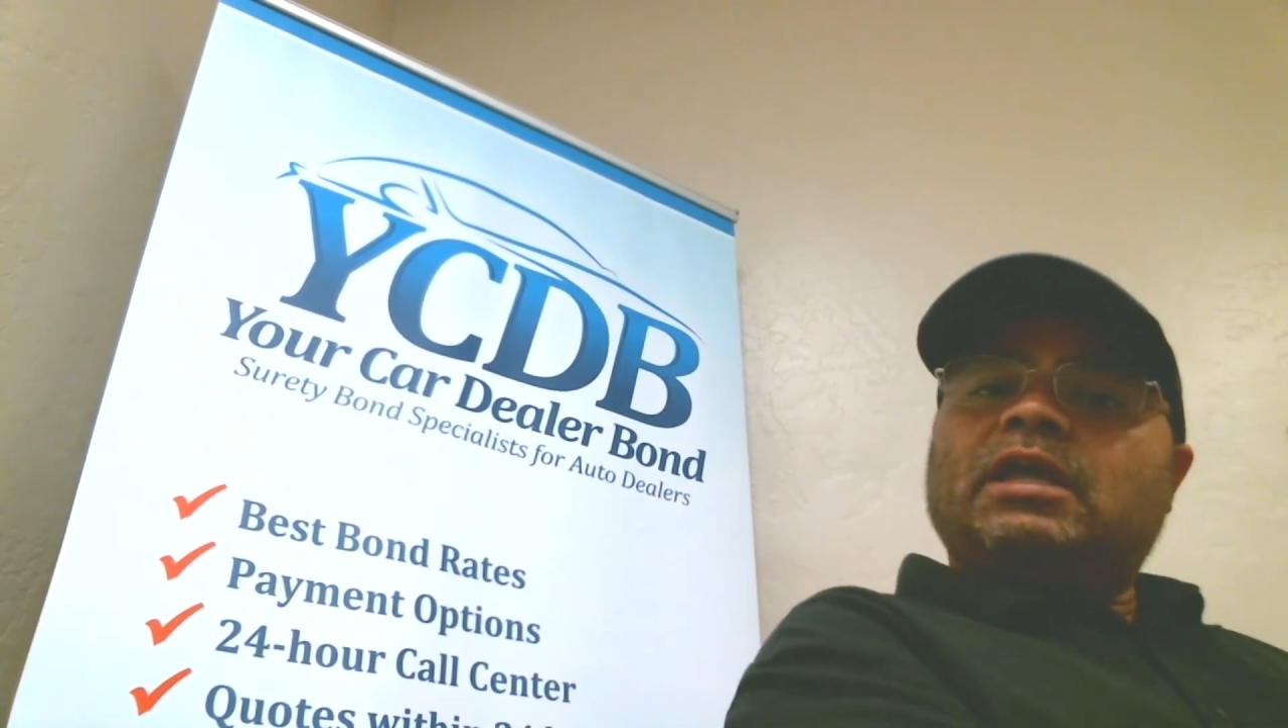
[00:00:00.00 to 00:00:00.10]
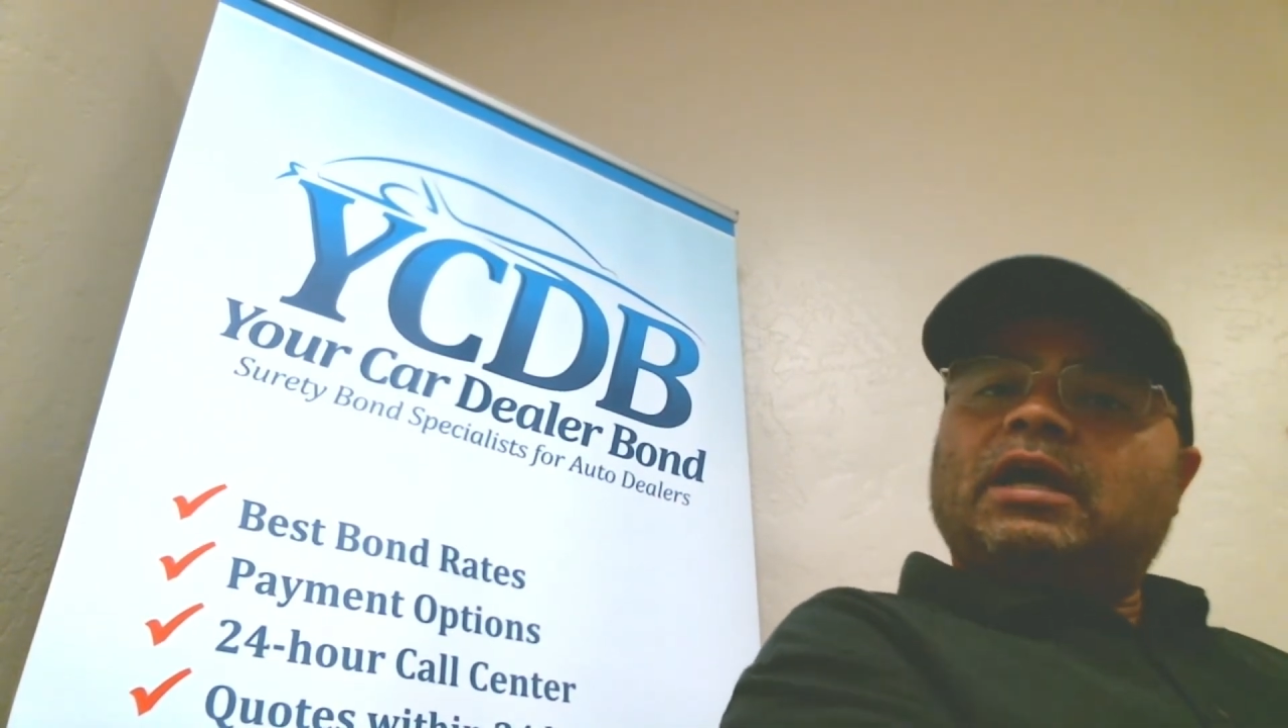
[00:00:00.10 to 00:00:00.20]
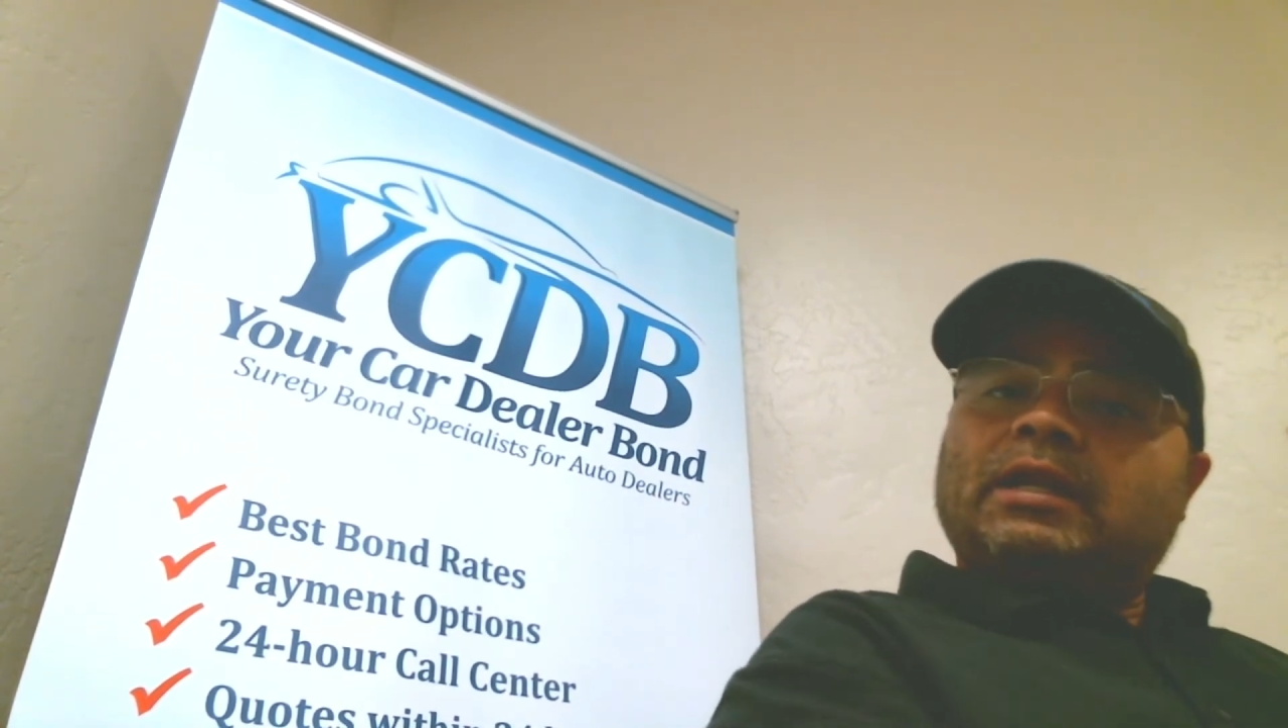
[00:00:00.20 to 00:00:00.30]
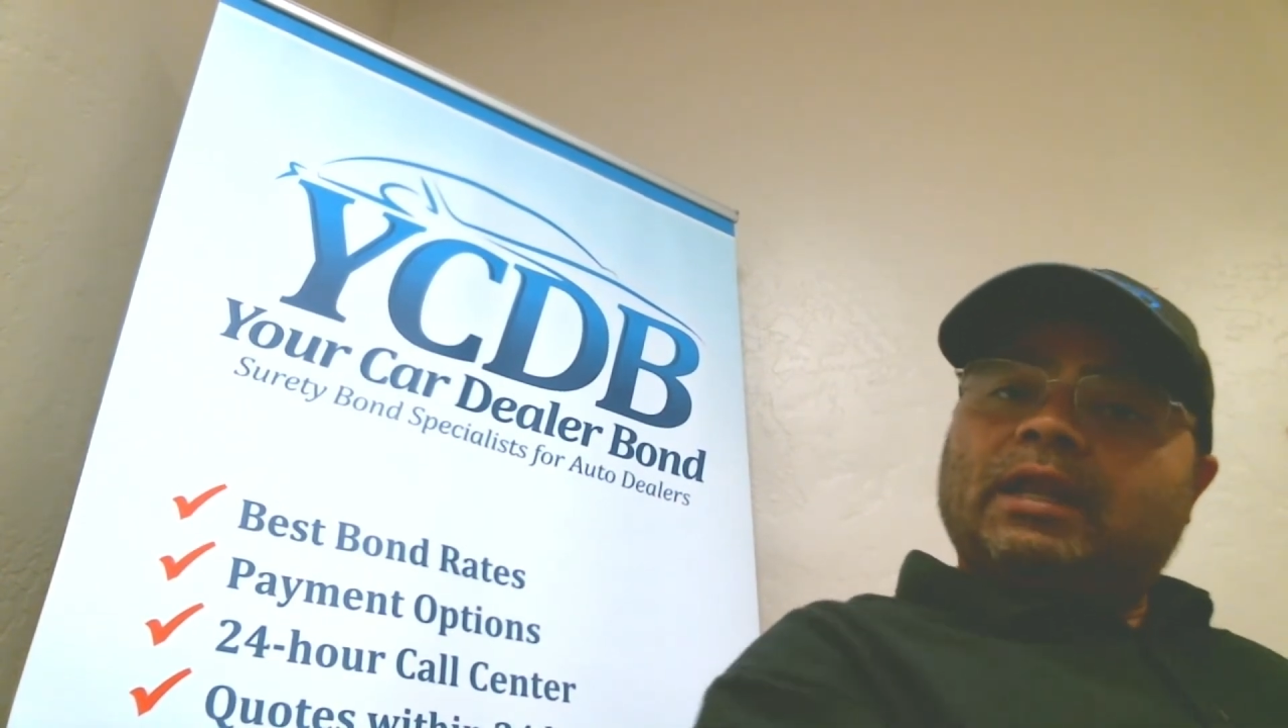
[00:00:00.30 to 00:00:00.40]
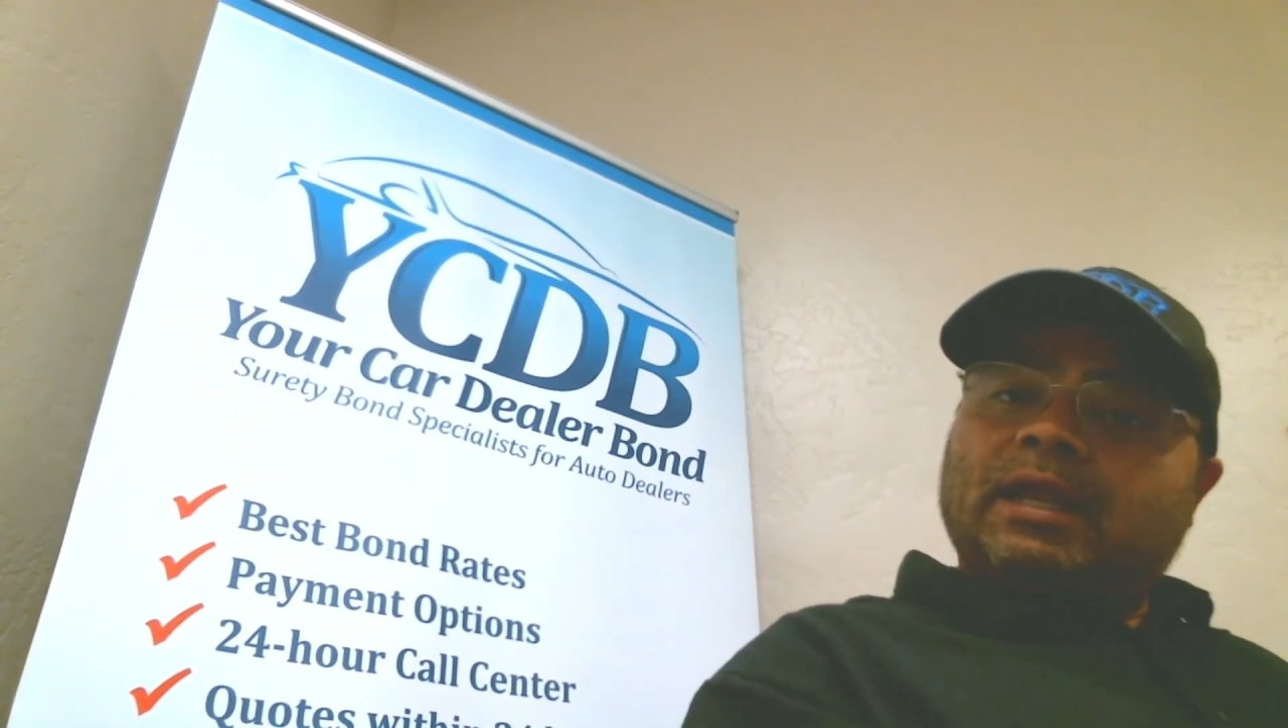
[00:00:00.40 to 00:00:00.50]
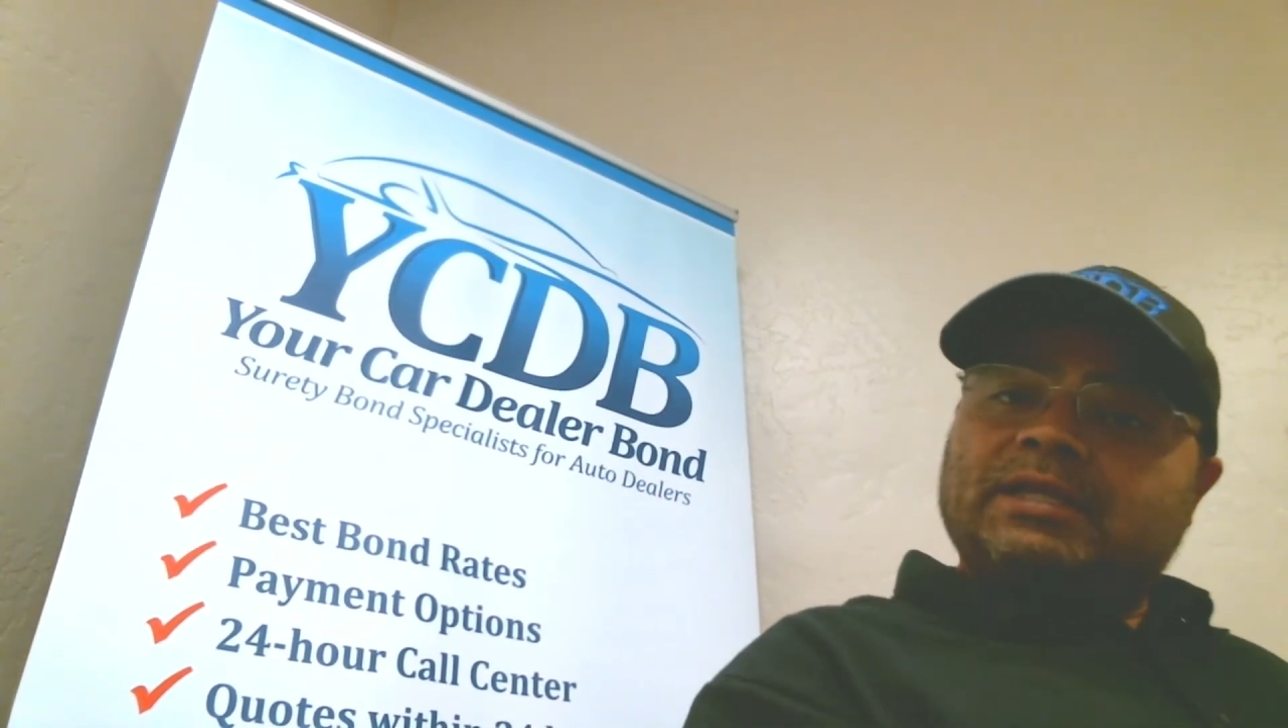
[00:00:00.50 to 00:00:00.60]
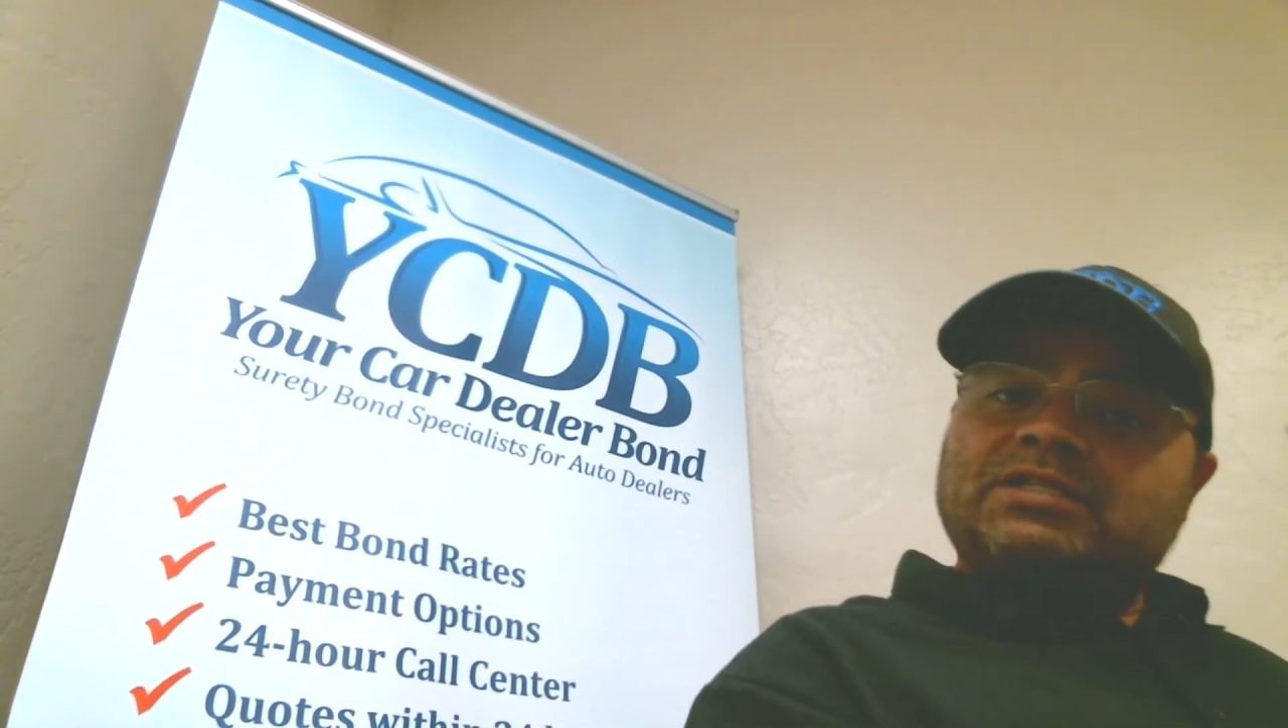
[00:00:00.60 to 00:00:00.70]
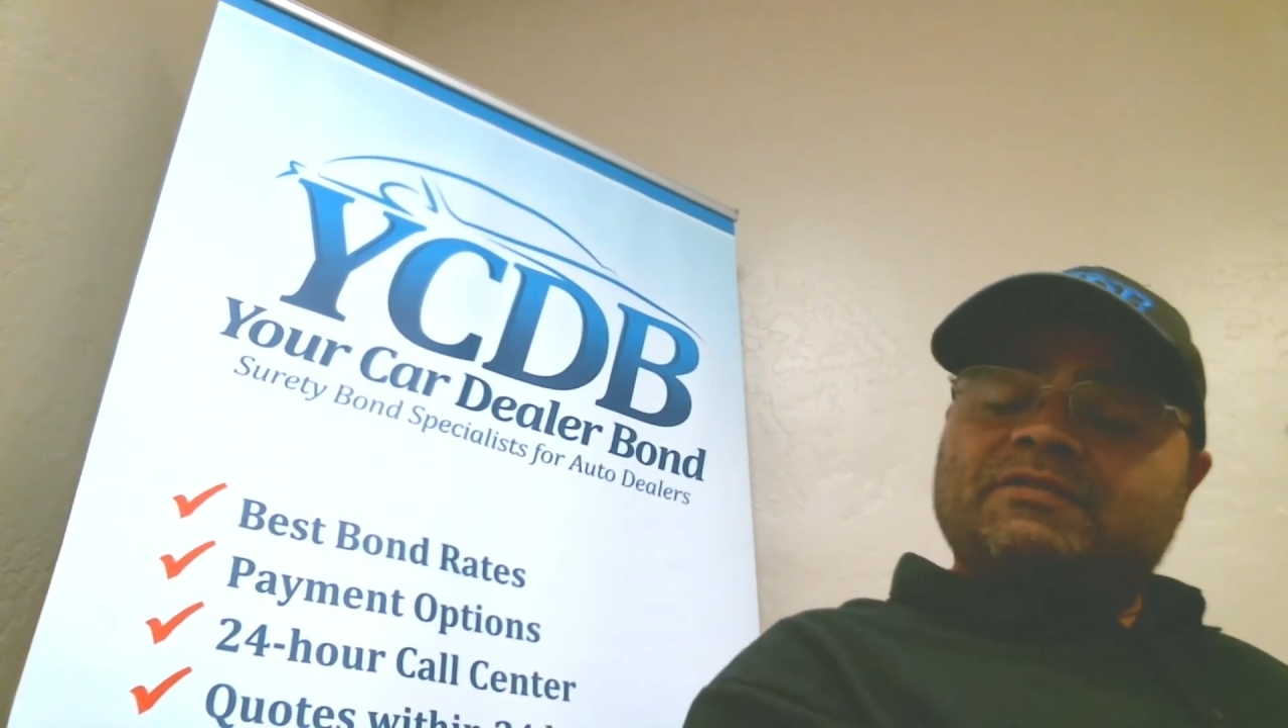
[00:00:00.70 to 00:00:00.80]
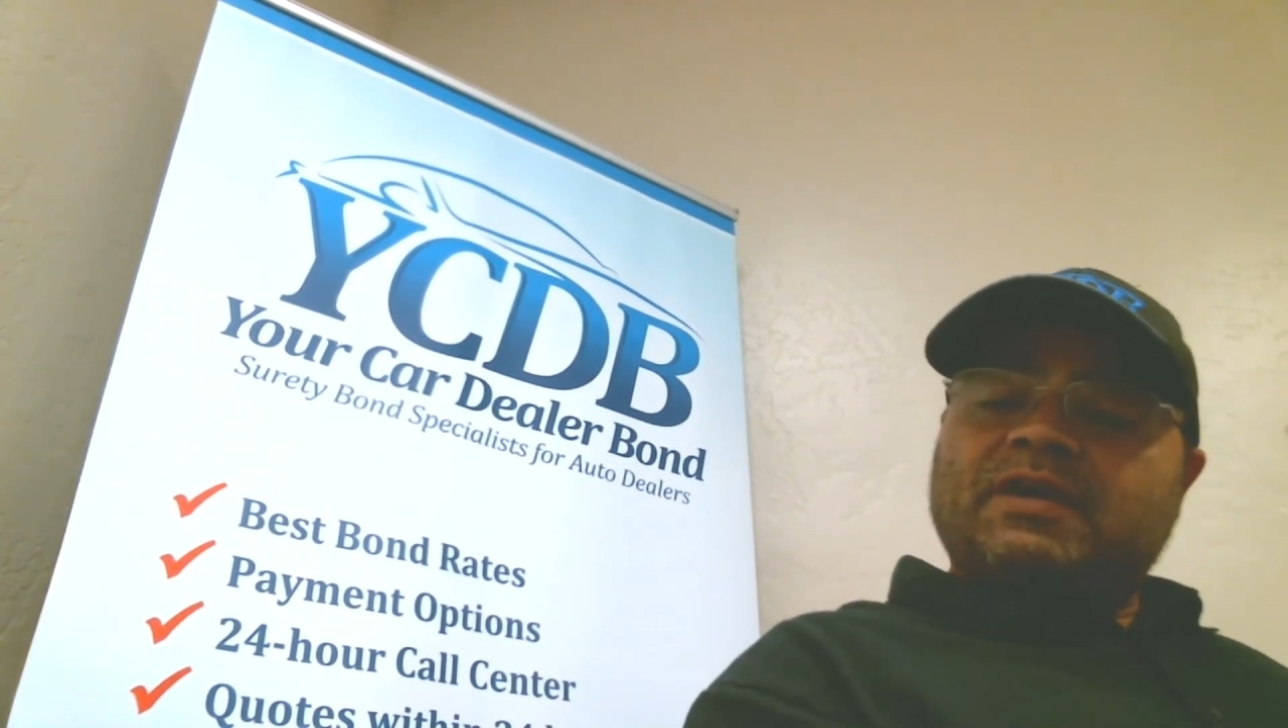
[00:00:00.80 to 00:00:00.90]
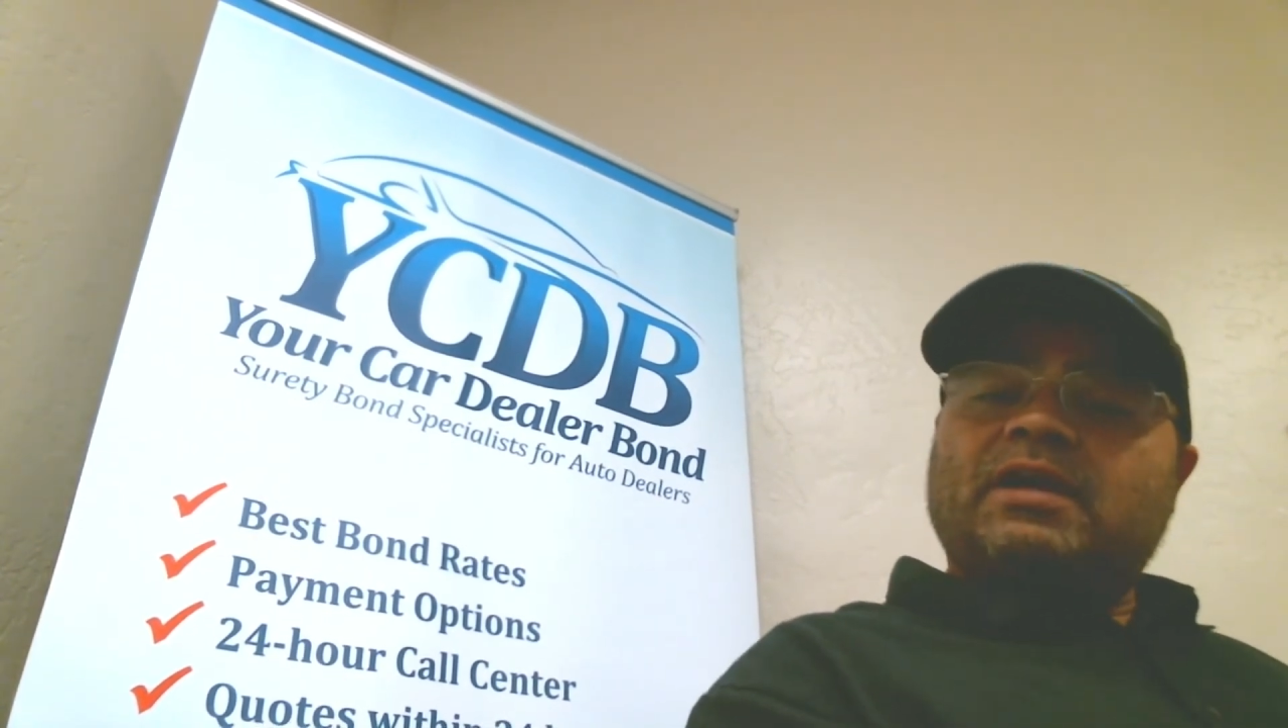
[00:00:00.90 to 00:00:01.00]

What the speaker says: unless you've